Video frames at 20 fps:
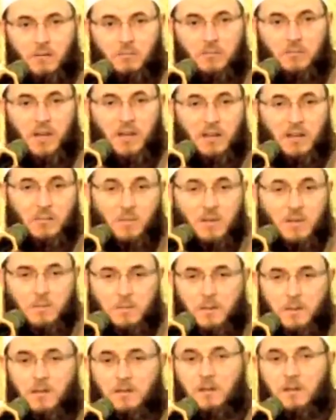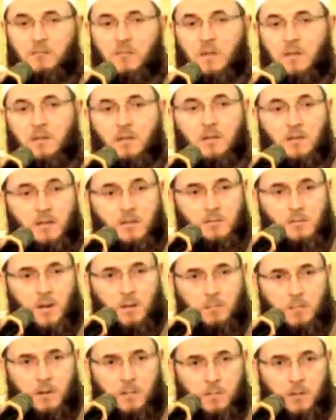May the best peace and blessings be
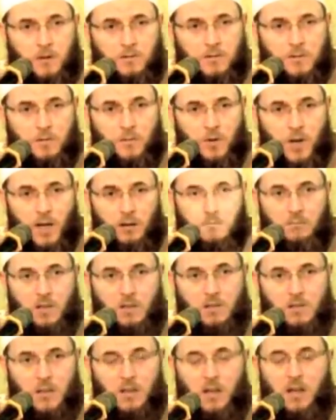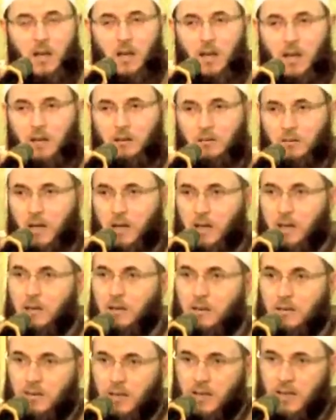upon Prophet Muhammad sallallahu
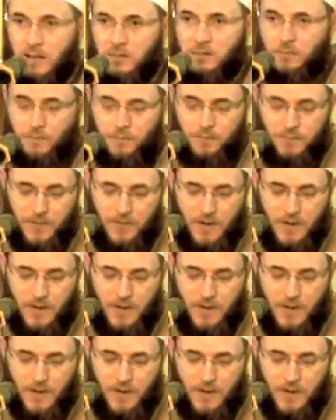alayhi wasallam.